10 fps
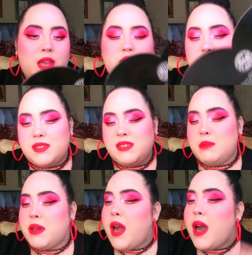as you can see on
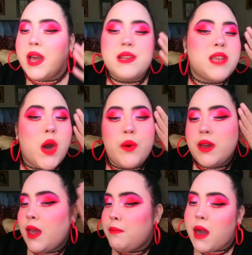my eyes, how it
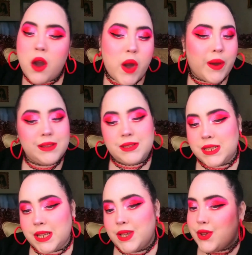came out, how I did
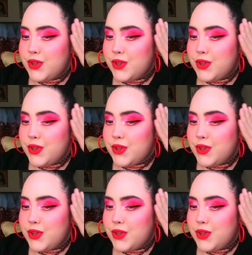it,